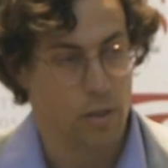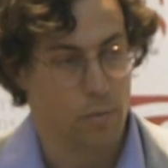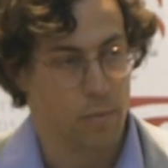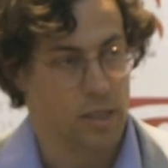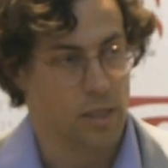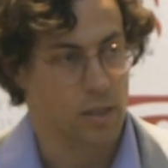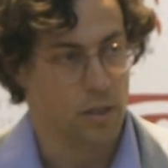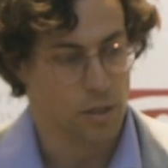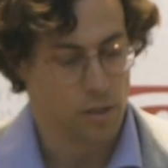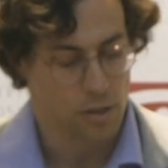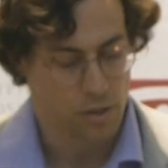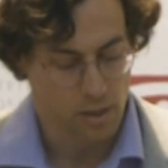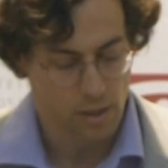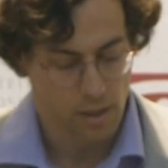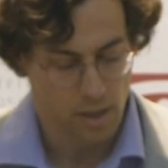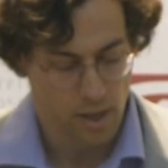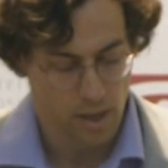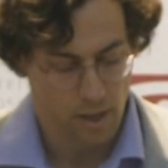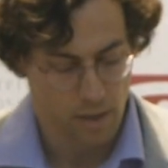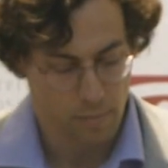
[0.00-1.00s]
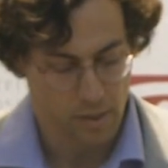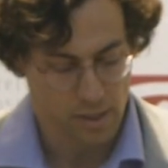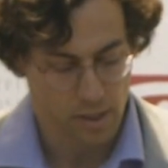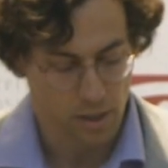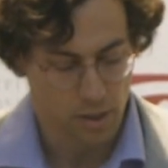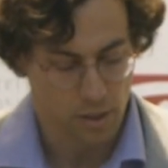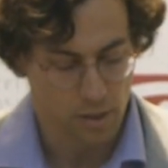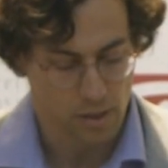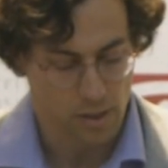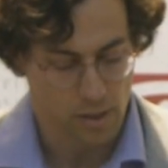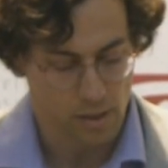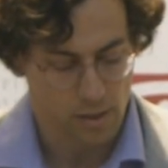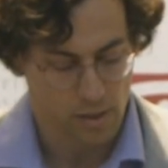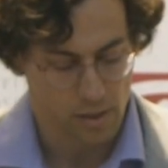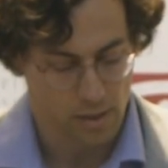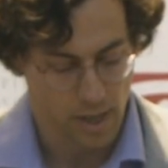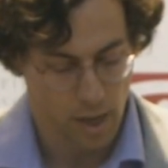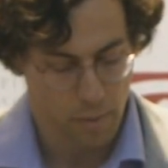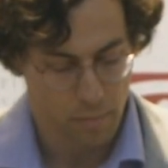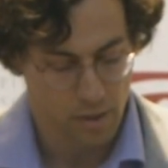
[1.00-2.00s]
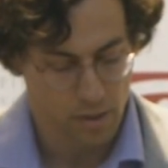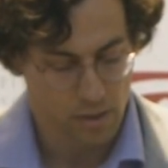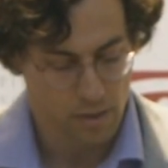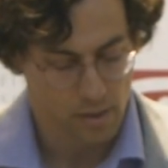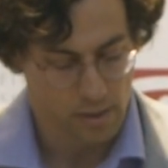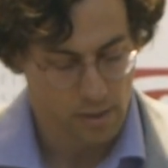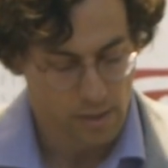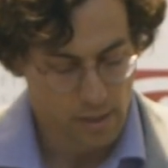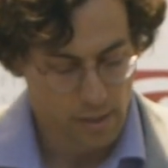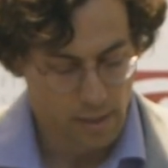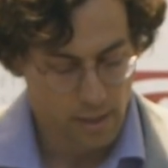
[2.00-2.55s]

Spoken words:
of Massachusetts Amherst,